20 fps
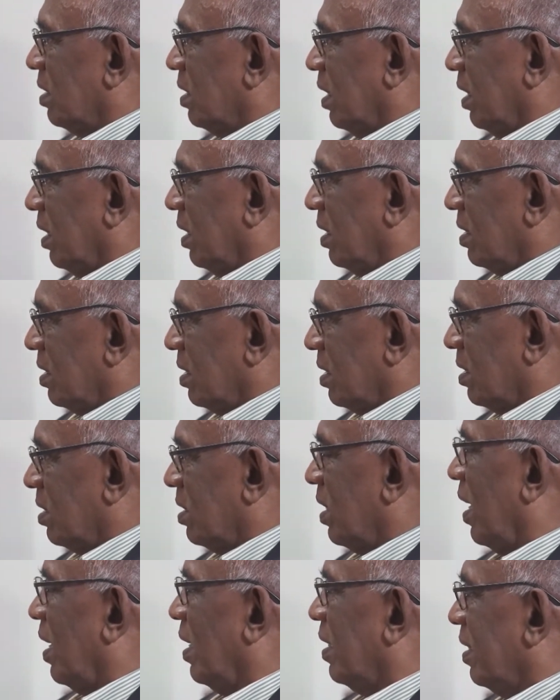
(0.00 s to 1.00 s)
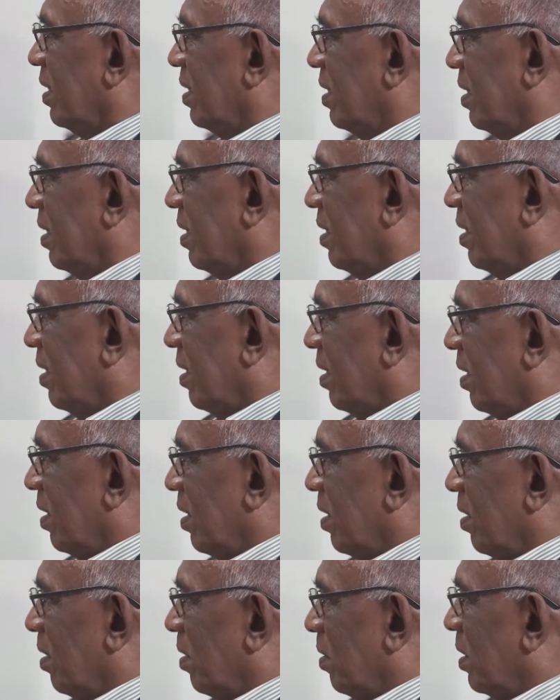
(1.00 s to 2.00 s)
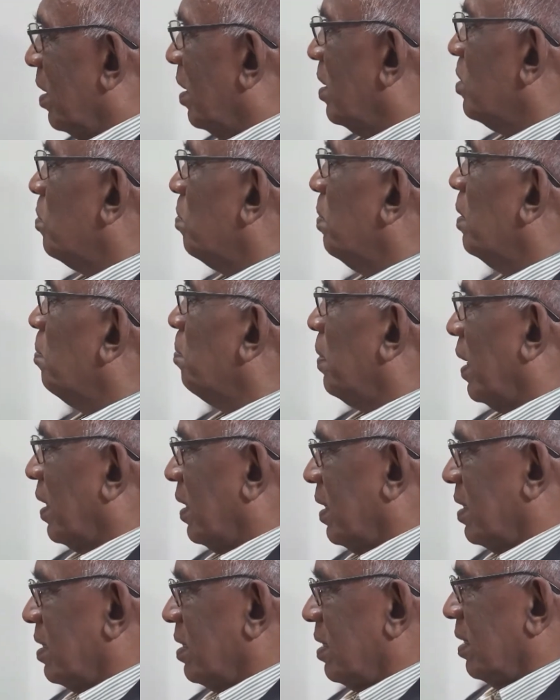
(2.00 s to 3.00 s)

series standard is been practiced